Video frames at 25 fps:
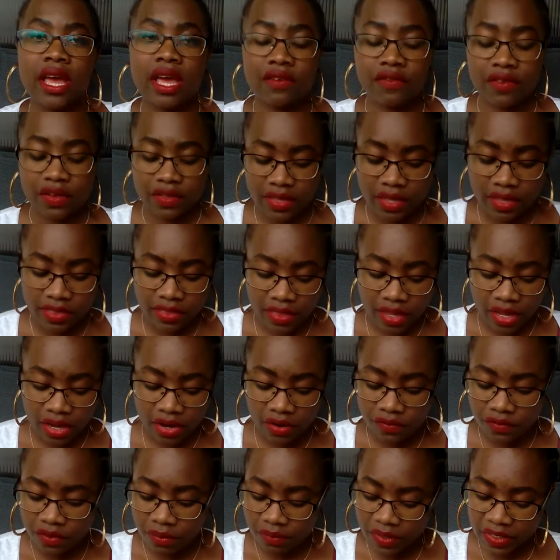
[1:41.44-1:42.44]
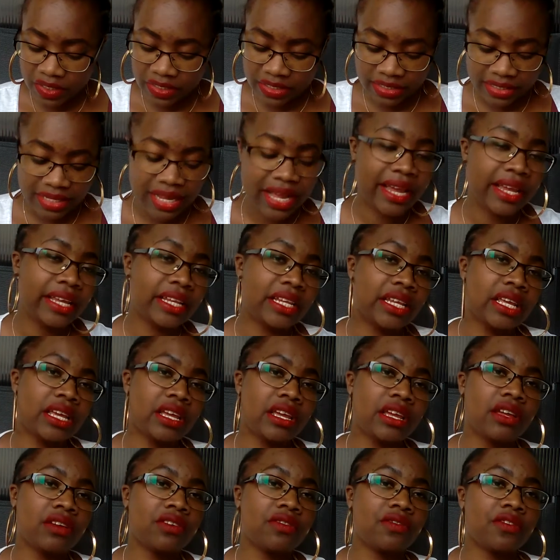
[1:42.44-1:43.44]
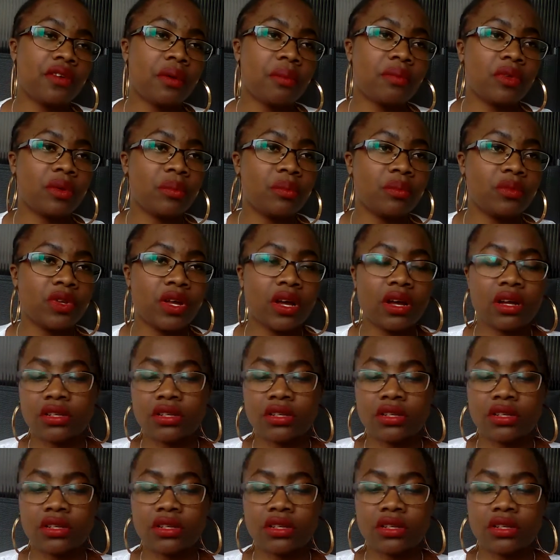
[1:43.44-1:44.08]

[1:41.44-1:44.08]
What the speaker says: Everything there, from the designing, from the